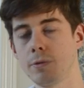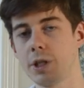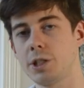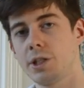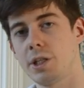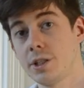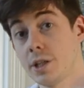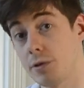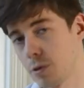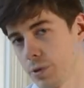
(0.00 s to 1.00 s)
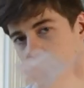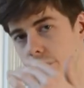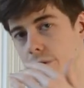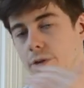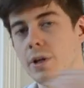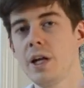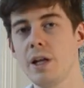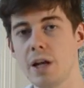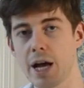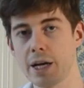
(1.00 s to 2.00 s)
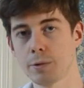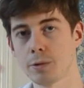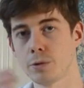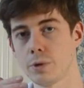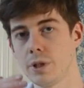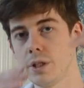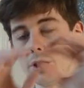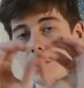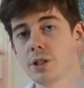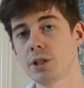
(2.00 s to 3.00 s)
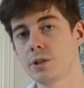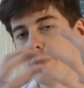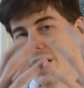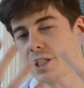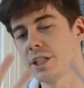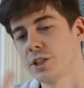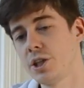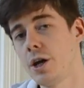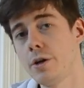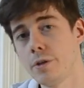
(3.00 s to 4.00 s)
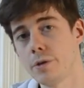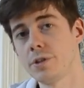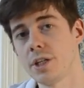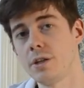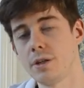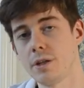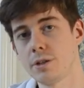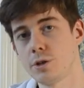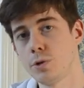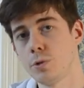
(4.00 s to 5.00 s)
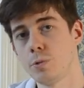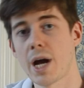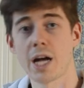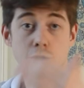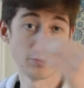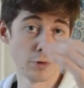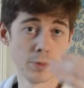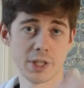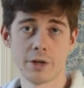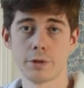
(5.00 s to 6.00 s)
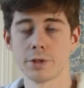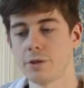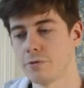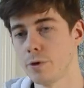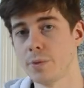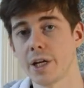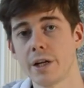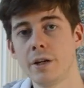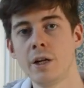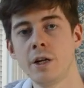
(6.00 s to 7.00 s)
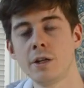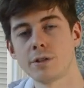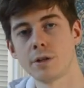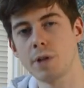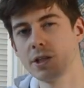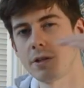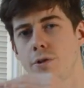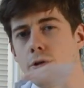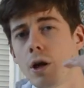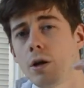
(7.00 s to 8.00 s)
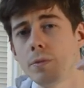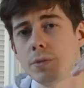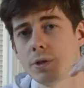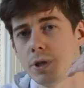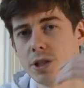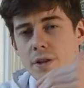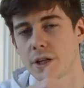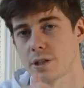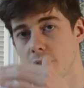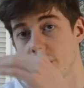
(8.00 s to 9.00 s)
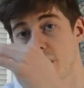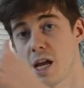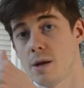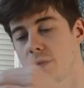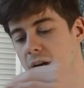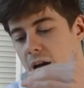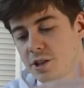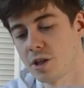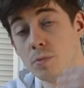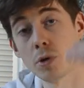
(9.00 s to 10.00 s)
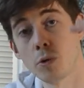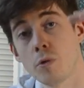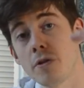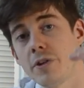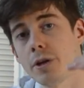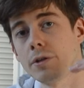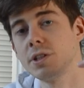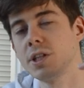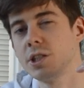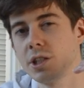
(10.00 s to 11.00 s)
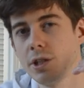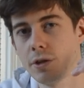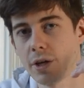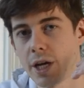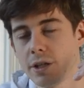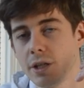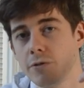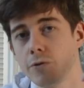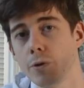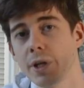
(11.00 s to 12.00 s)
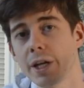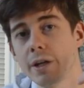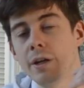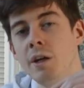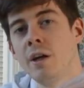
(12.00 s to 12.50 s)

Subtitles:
which is a raw material, and it will basically turn those in to actual raw materials in Formulair. So there's a few columns, which are things like the name, the cast number, all the fields essentially you can add in Formulair.